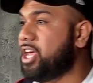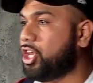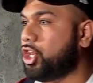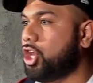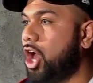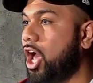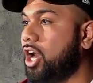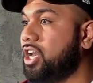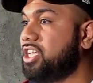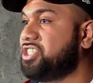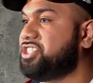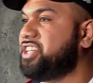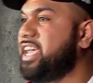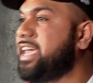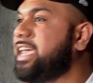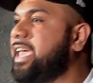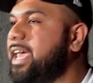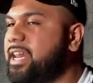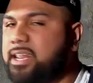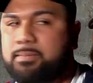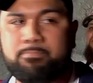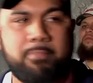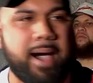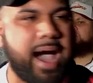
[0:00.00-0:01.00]
in ecology
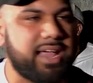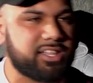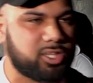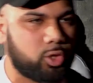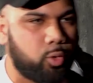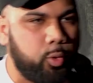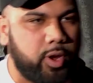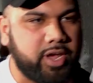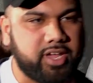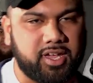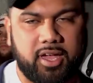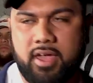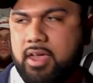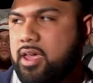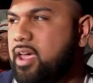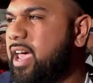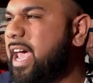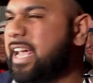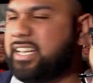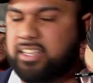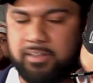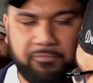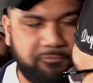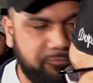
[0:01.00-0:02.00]
getting marked quick,
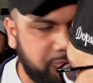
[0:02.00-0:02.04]
ain't the